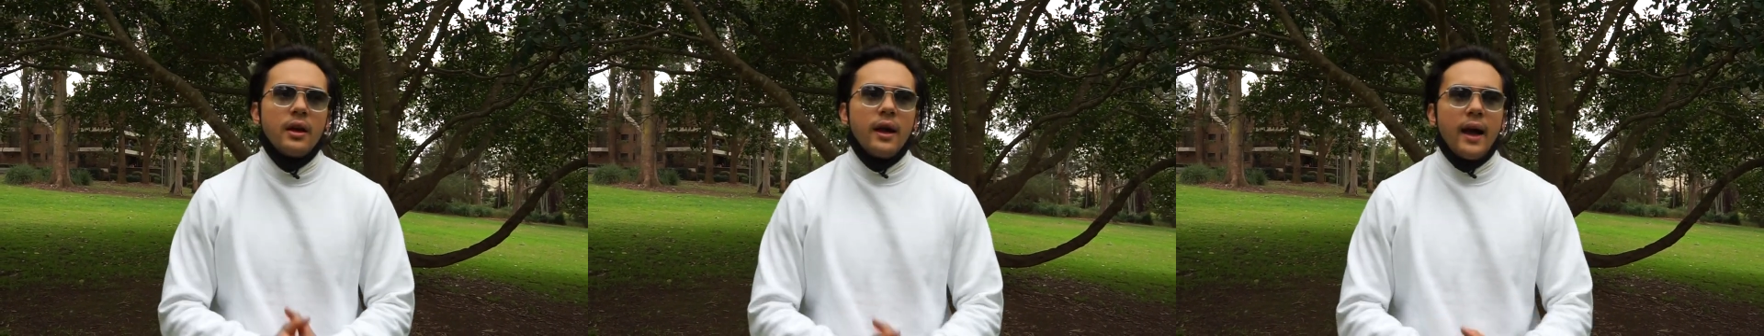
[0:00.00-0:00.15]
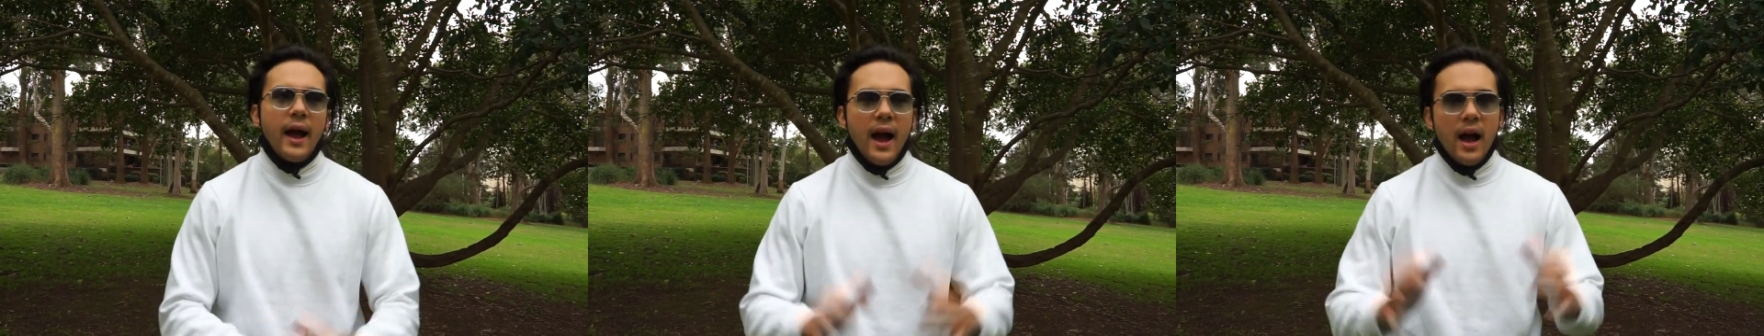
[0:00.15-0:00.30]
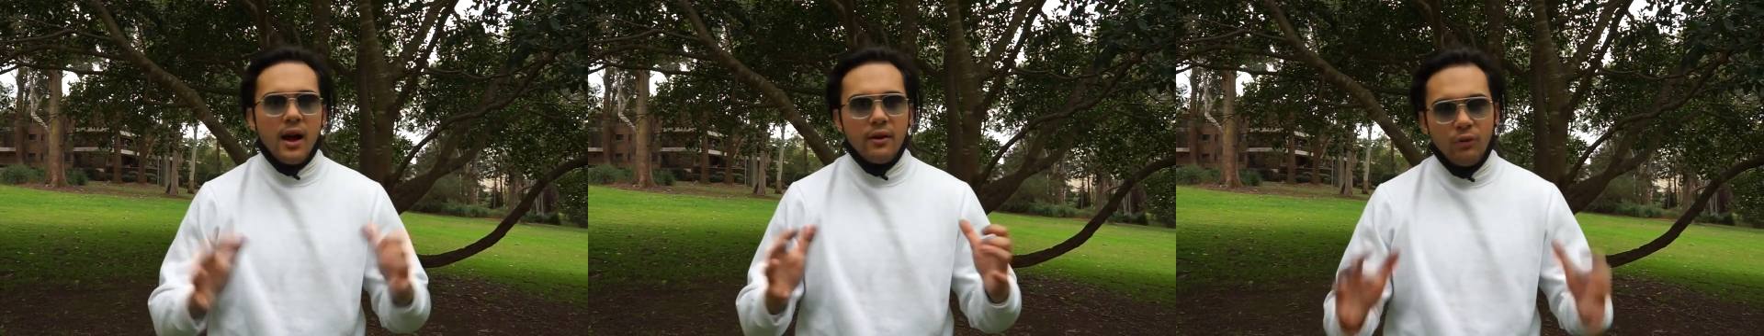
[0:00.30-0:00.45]

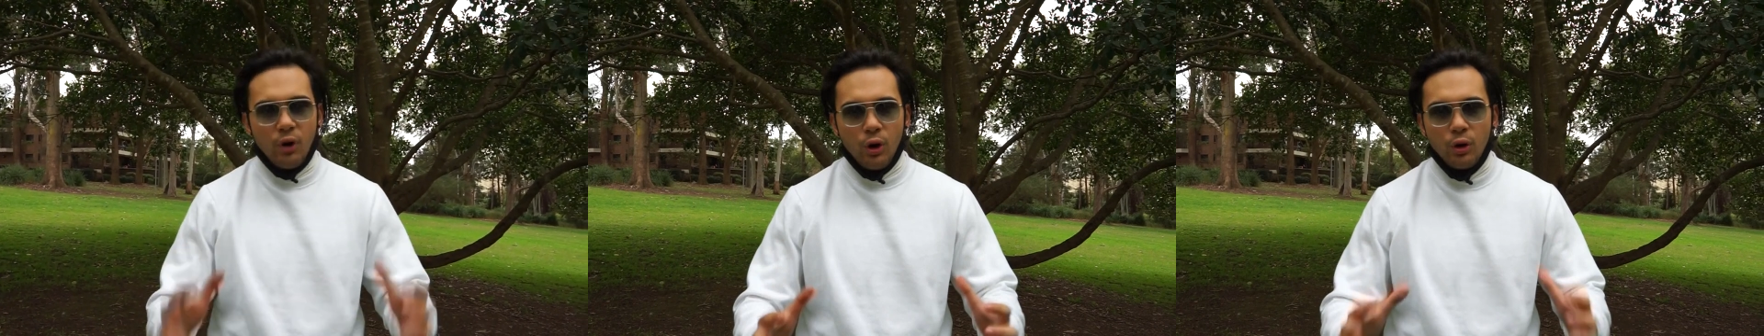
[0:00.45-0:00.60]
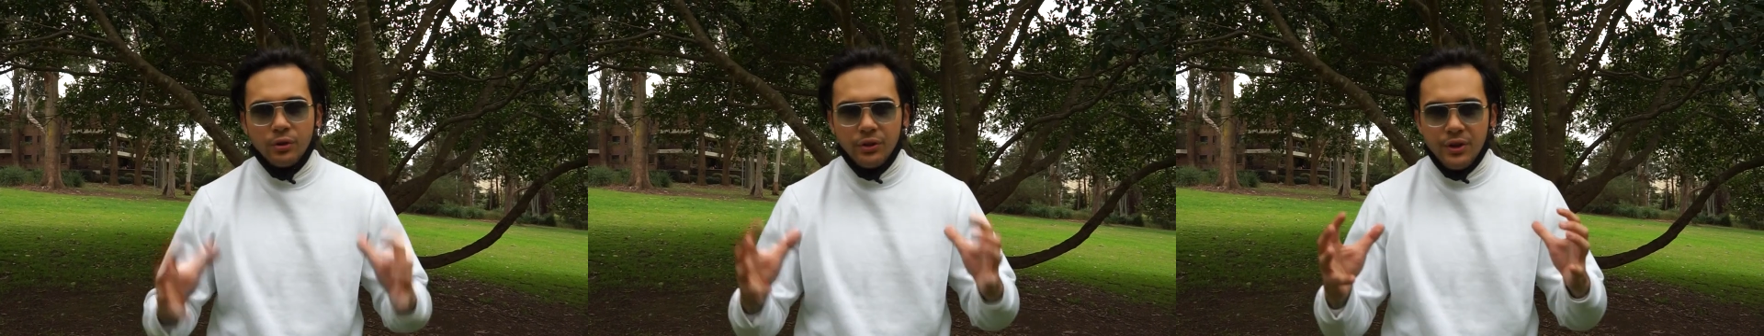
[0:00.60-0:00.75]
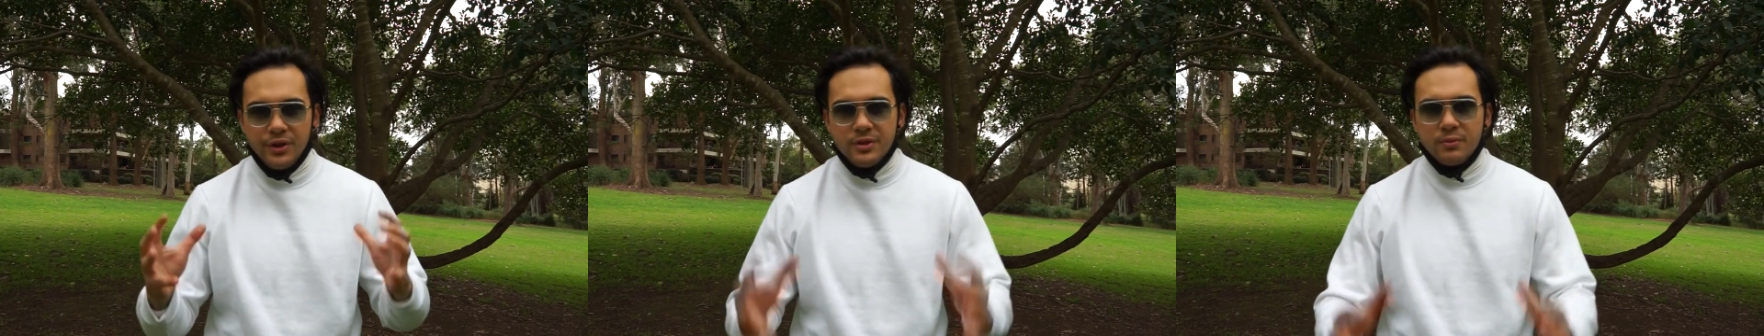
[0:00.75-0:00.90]
Have
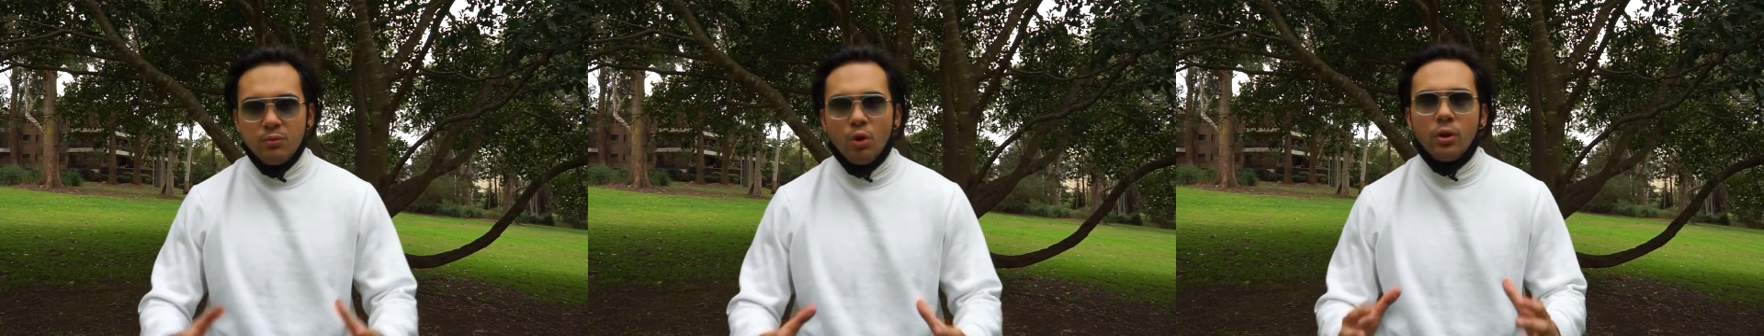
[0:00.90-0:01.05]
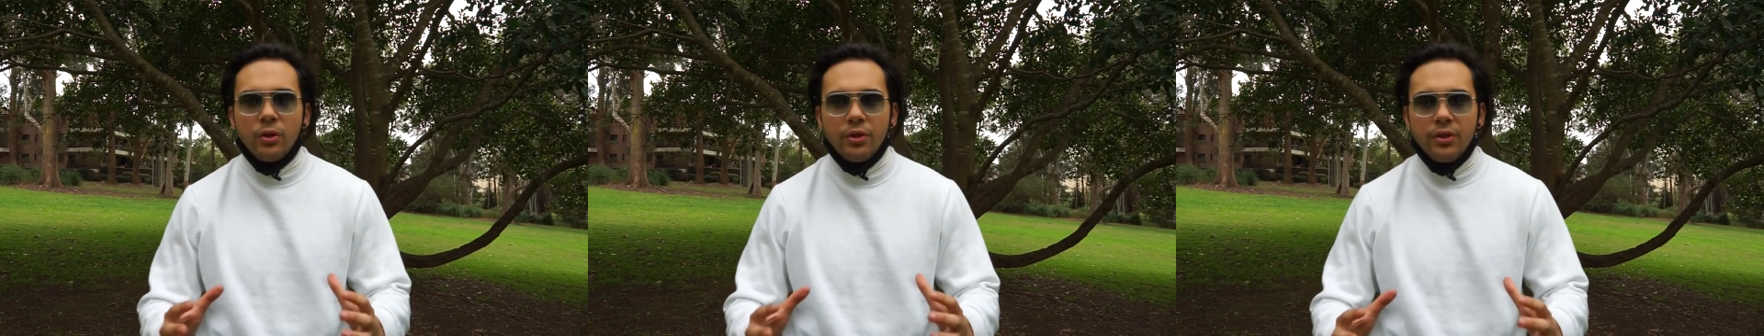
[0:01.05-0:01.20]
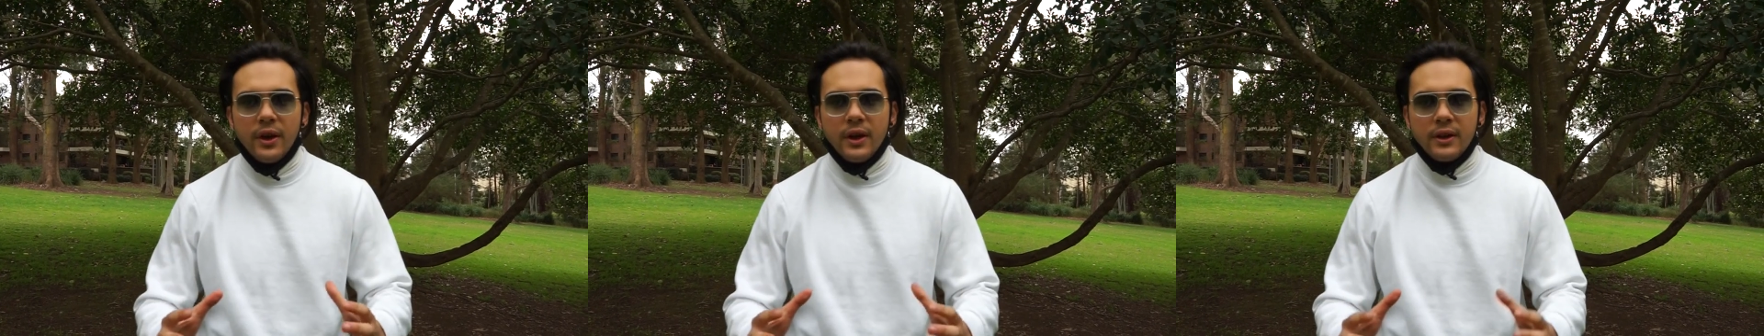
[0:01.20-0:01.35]
only small
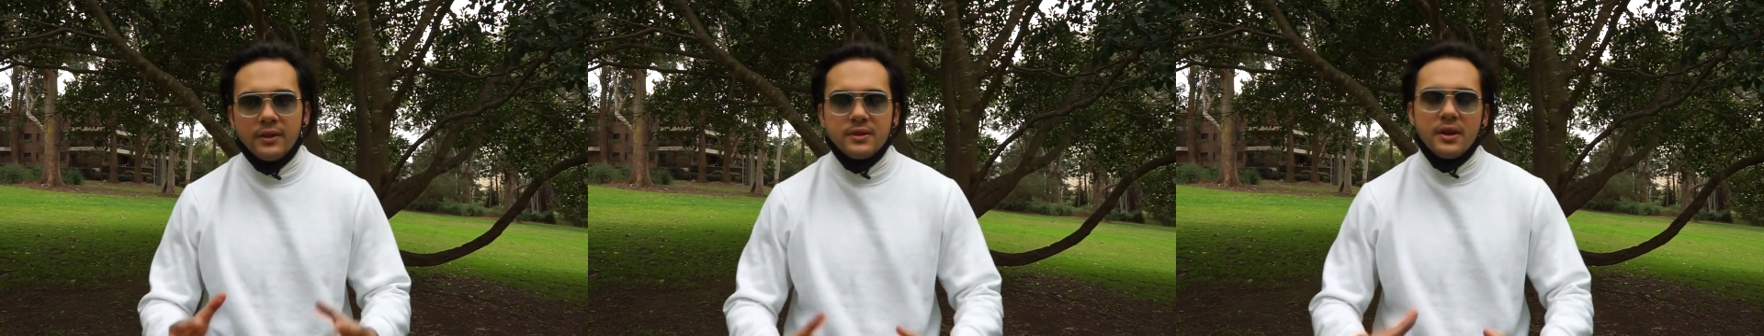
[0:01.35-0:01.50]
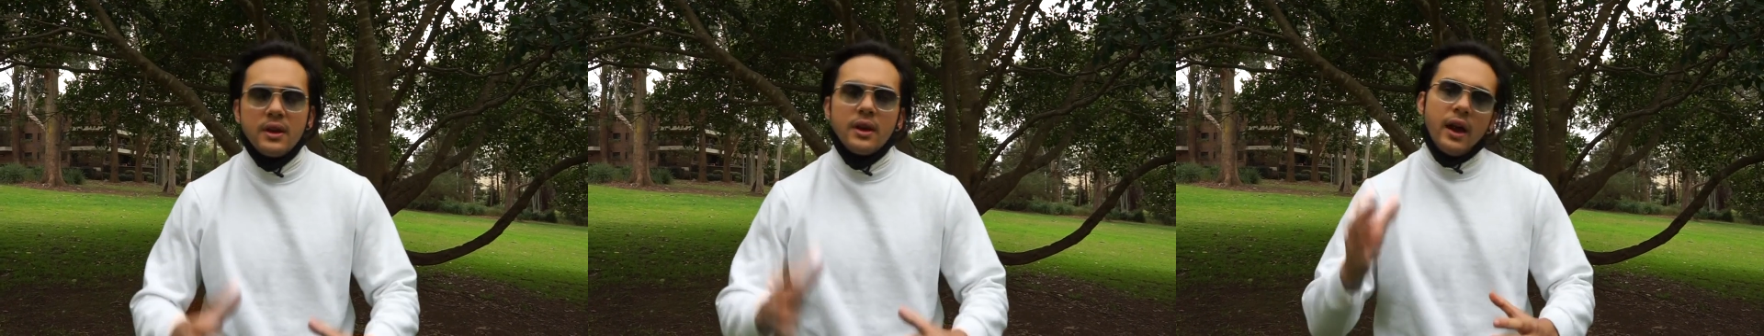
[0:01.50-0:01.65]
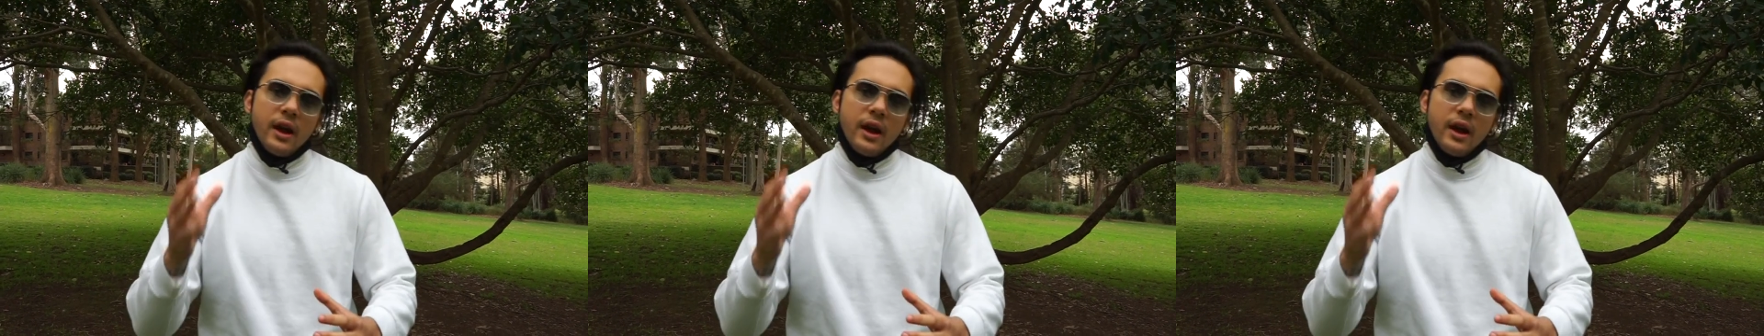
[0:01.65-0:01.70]
things